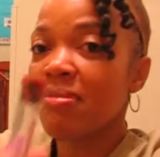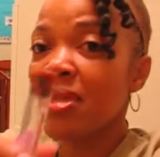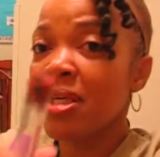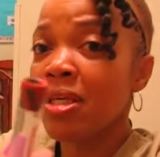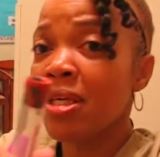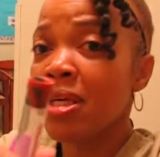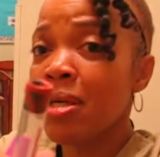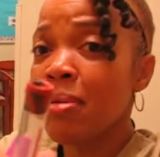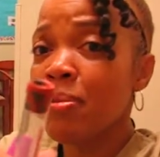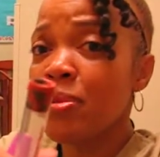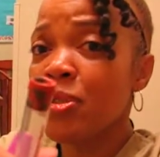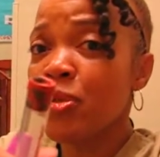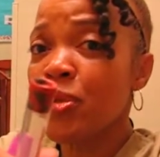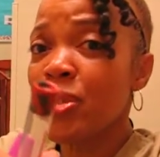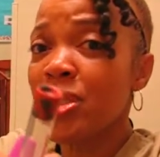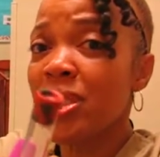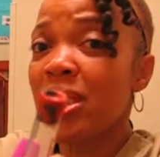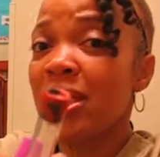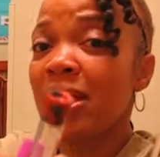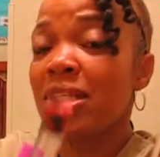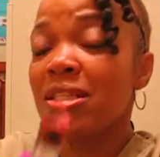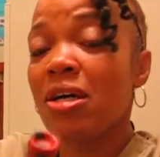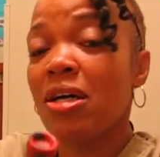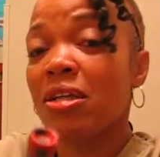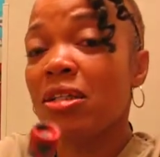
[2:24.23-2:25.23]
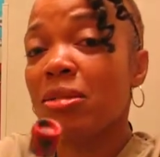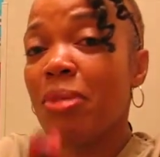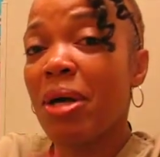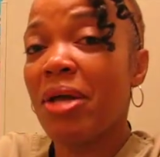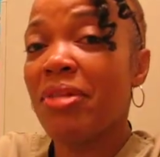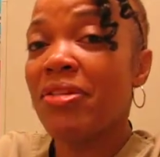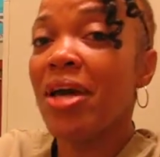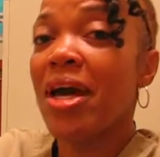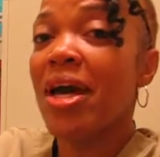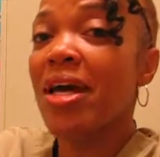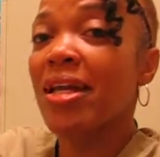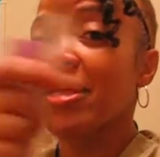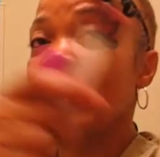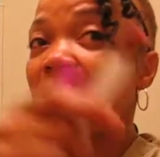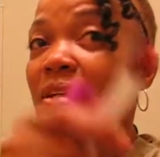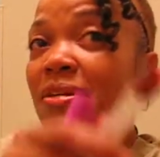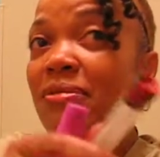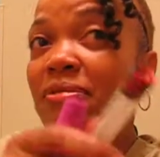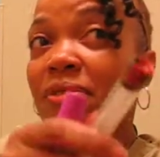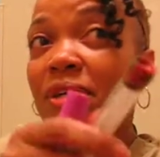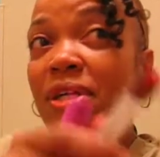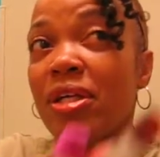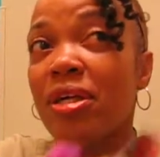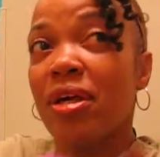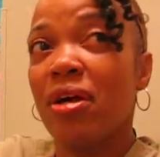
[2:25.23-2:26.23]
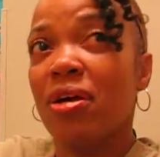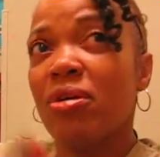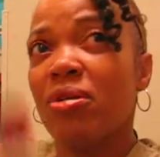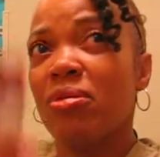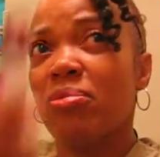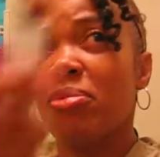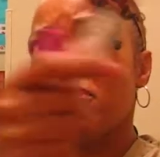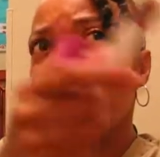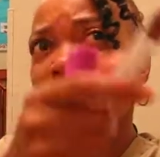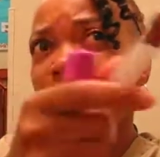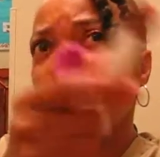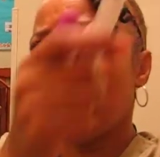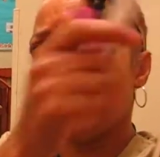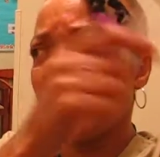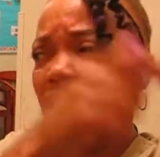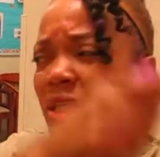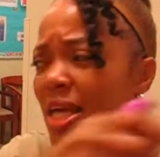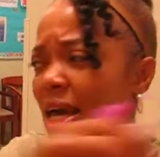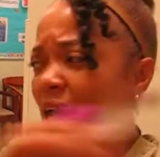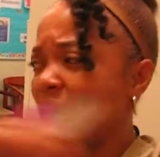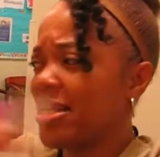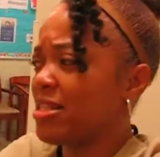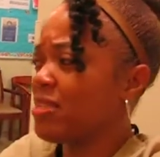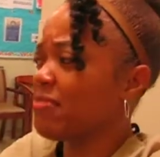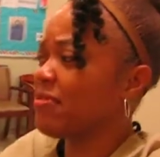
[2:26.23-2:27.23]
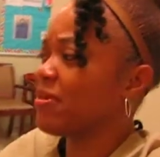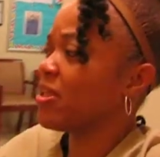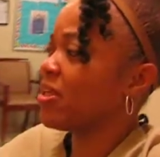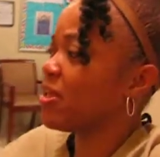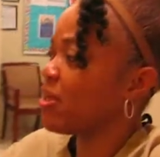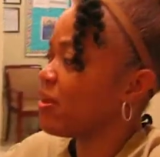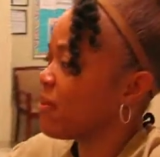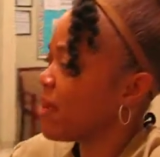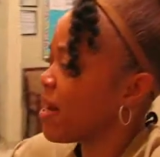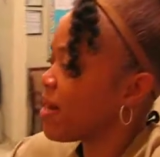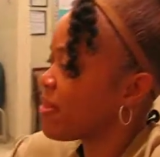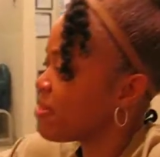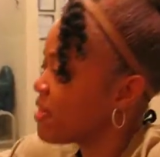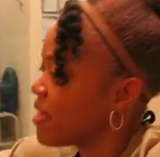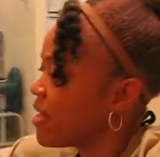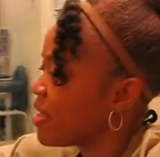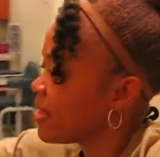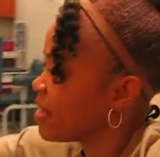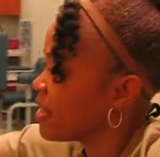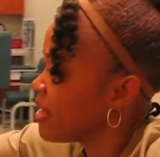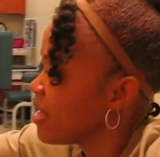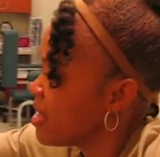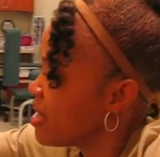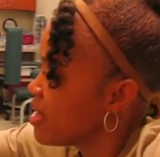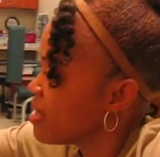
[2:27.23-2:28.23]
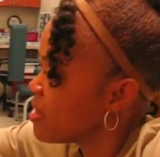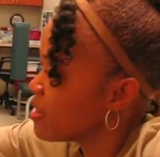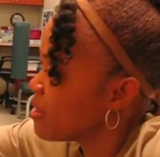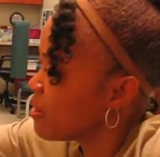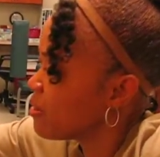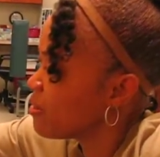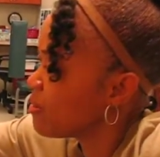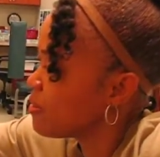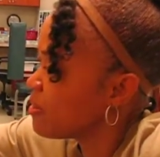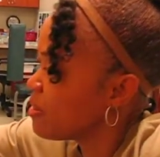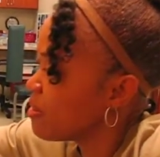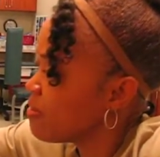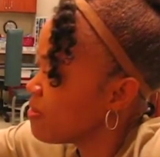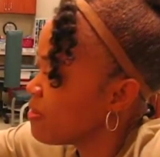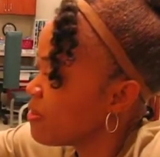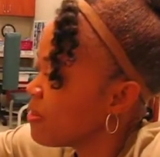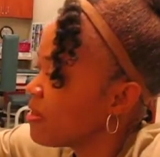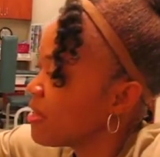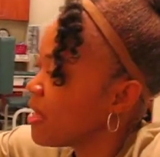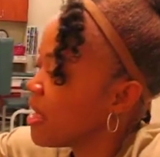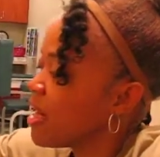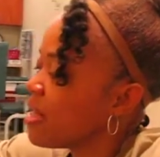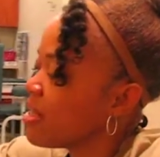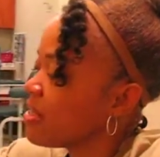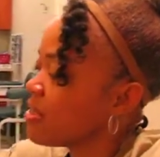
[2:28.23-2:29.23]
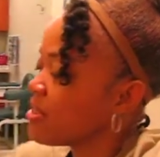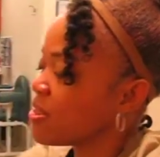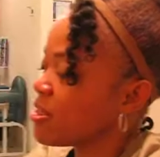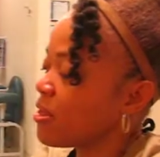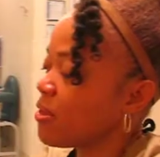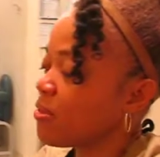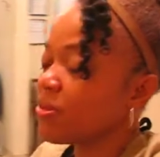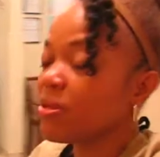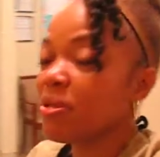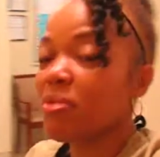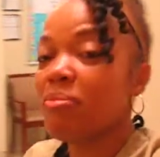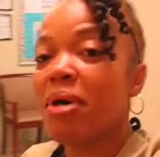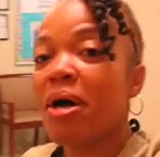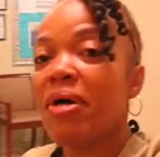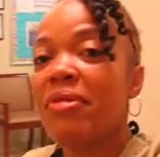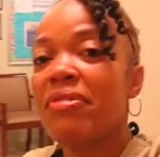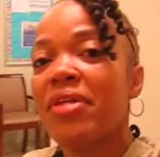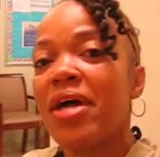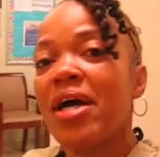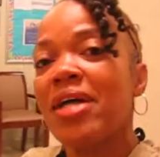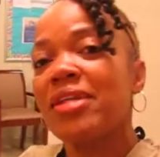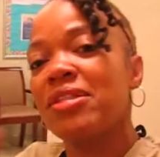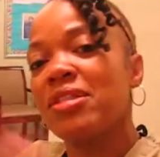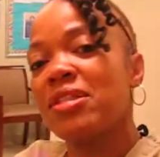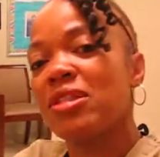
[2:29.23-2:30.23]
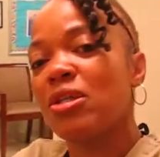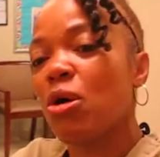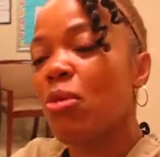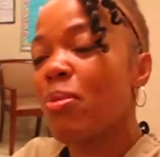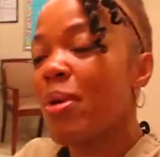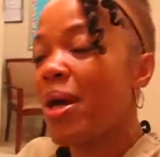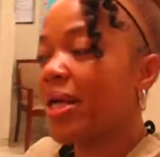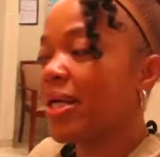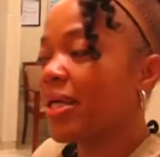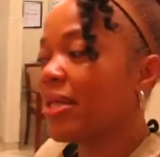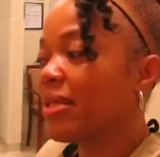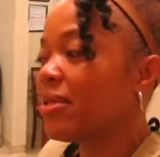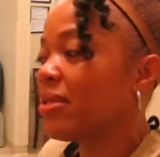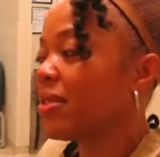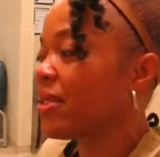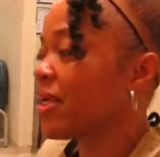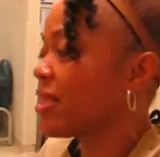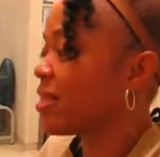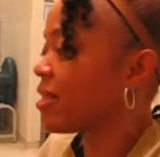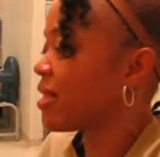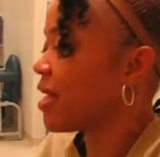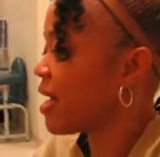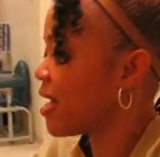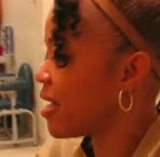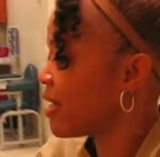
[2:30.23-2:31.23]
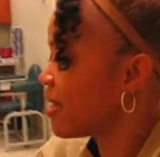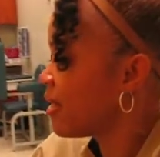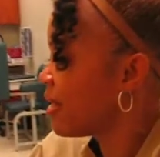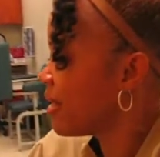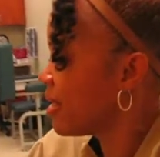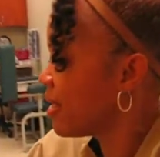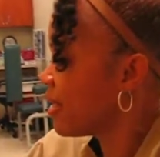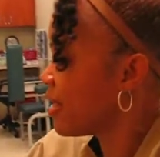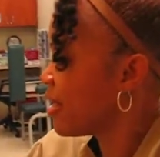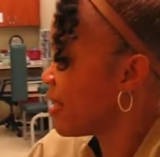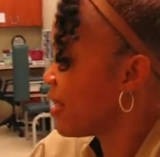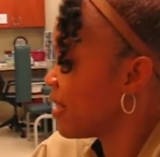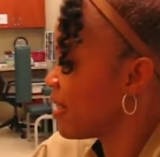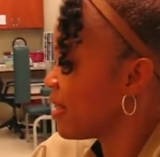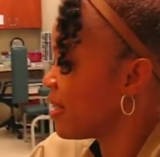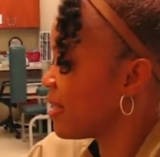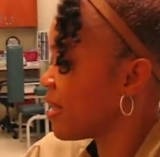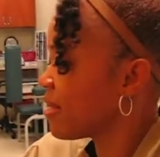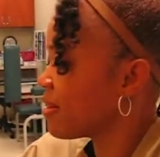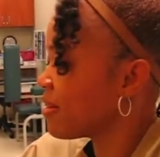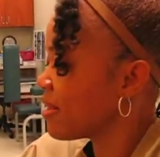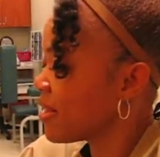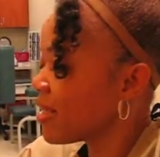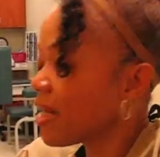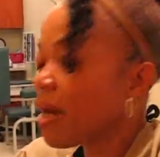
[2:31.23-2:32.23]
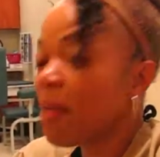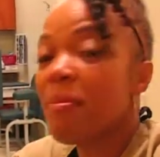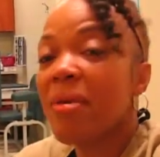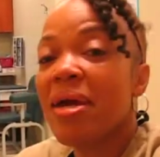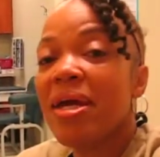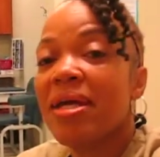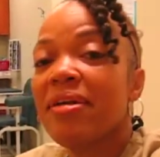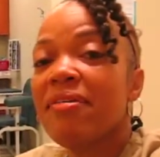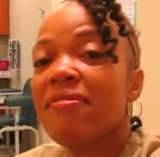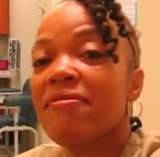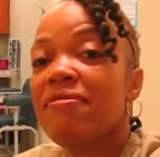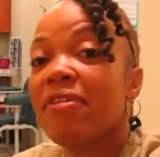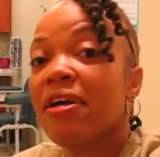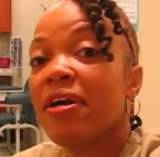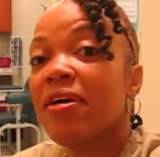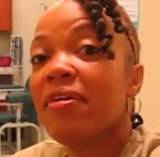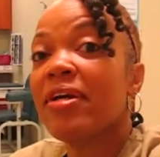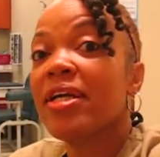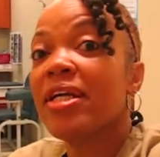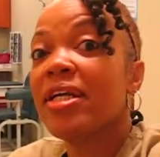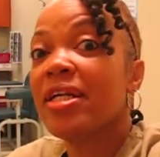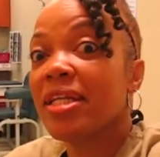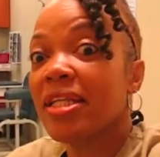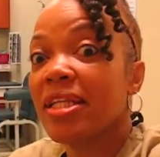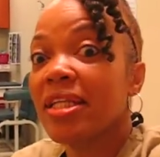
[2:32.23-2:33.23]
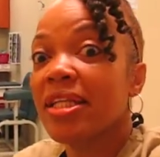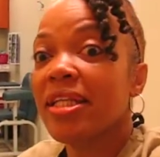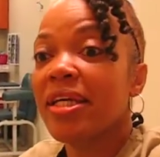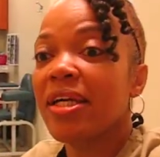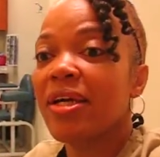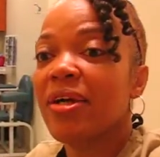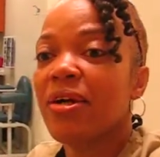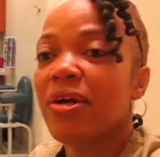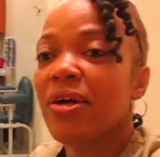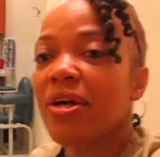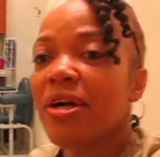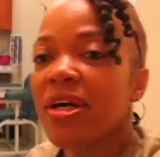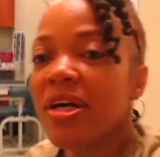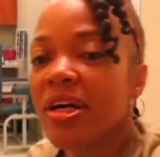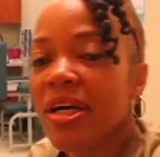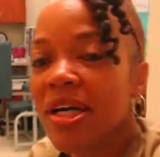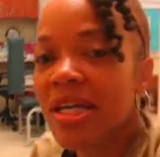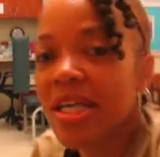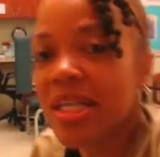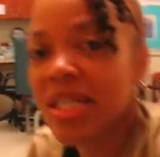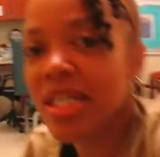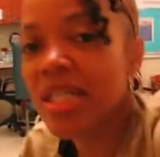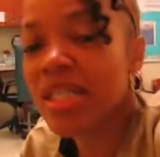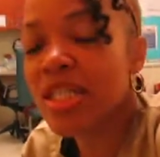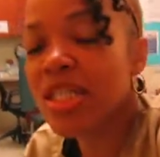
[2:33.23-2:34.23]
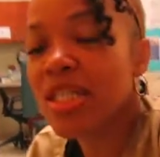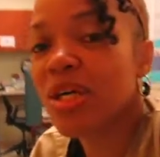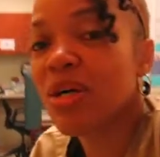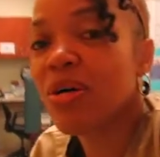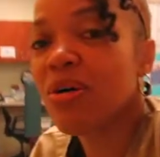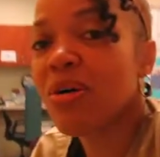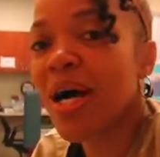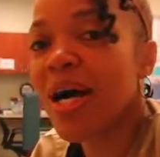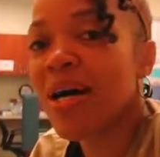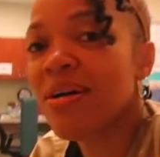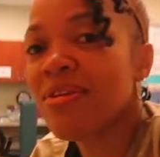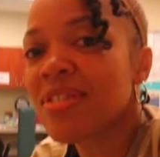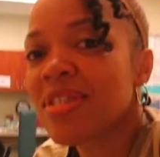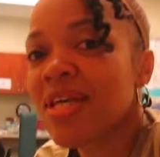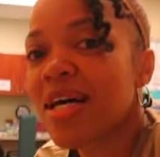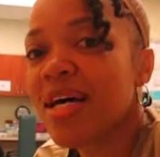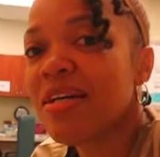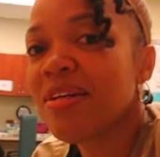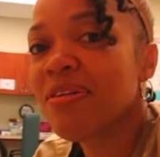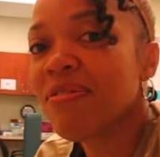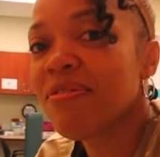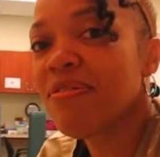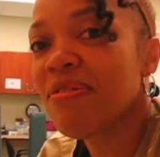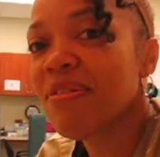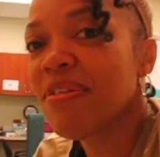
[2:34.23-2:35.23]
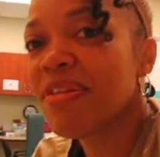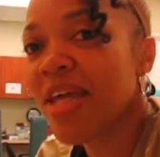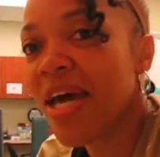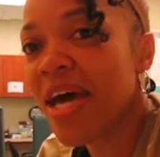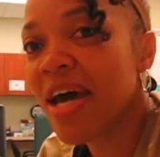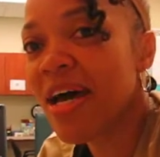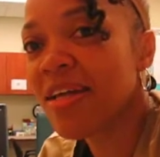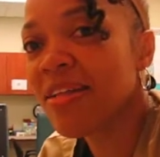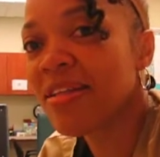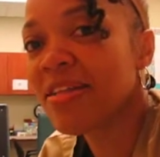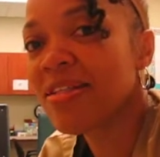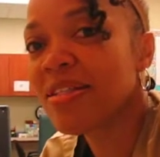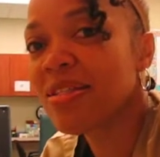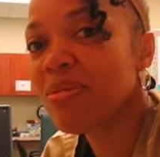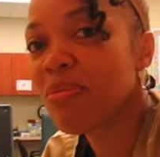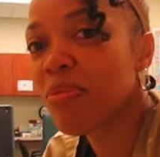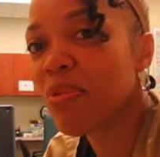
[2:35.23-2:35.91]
chemistries, and I talked about that in a video before the last video, I think. So if you're not certain about that, just go back and look at that, and I think I made it very clear. So outside of that this